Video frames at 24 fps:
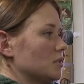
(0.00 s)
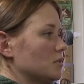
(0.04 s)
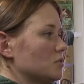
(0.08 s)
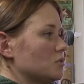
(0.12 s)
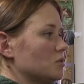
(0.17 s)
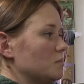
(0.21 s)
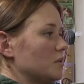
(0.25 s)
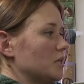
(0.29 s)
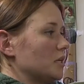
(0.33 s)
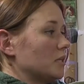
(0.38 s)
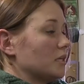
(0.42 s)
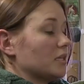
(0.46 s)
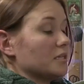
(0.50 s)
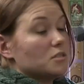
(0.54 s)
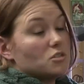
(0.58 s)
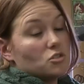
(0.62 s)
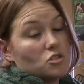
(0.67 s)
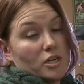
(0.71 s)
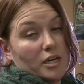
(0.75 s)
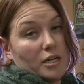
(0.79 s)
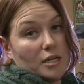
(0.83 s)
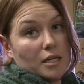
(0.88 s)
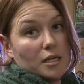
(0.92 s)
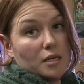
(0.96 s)
it to be less
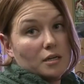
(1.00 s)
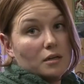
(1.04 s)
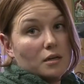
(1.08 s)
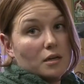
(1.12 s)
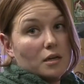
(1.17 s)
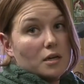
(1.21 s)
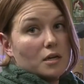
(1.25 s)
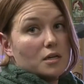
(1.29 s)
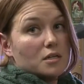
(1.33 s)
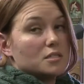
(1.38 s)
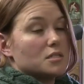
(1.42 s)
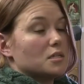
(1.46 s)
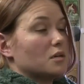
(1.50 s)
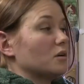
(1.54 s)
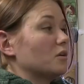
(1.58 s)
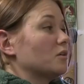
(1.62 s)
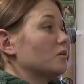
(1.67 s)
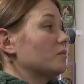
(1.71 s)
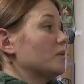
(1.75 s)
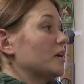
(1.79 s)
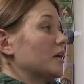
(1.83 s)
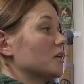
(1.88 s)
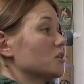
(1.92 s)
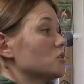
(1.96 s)
shiny. So
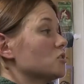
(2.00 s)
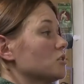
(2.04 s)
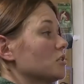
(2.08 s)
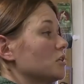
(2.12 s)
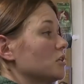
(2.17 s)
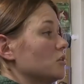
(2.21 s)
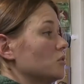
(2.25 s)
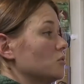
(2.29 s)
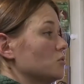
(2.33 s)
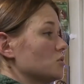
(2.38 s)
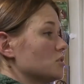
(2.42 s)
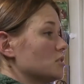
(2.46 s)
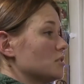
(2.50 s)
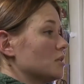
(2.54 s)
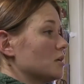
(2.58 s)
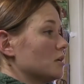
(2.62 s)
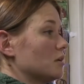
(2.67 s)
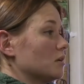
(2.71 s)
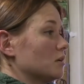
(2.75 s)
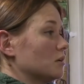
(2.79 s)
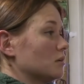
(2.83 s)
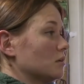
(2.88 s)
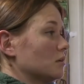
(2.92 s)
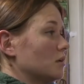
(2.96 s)
we actually used
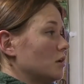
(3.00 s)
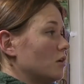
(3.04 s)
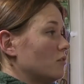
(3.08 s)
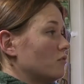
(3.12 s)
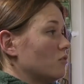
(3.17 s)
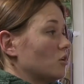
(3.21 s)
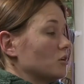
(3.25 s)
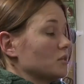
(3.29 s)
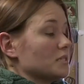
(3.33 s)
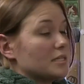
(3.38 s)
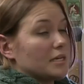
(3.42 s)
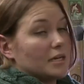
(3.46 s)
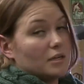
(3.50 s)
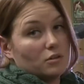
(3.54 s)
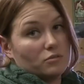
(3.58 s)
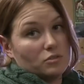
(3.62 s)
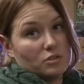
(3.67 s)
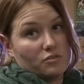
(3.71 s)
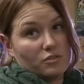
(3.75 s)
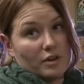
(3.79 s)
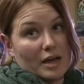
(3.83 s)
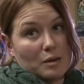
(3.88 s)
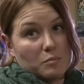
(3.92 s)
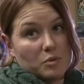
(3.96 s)
the wrong side of the
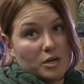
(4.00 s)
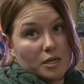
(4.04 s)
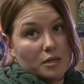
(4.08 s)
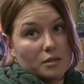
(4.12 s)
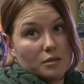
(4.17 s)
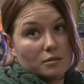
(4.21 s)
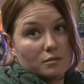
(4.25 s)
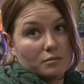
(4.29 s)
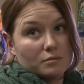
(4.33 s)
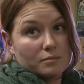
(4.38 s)
fabric,